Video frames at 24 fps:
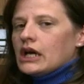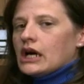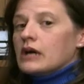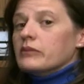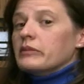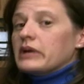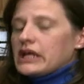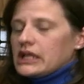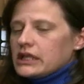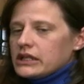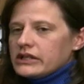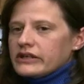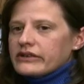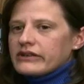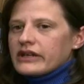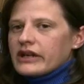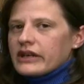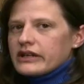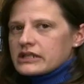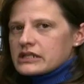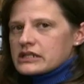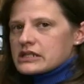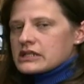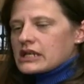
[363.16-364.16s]
in the
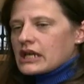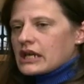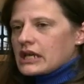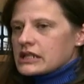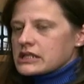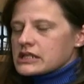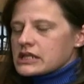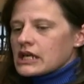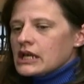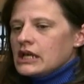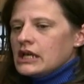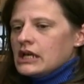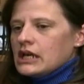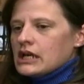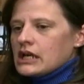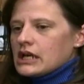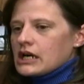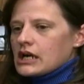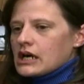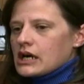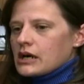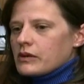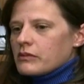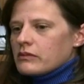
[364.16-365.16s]
United States,
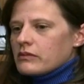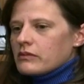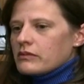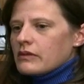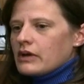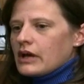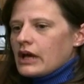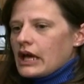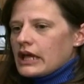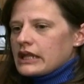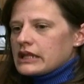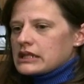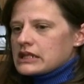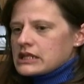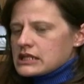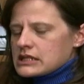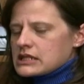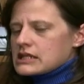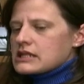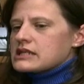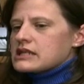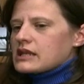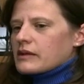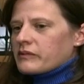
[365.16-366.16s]
this
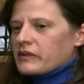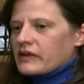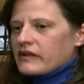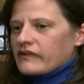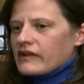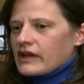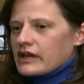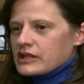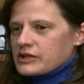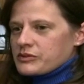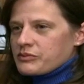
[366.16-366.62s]
is something that is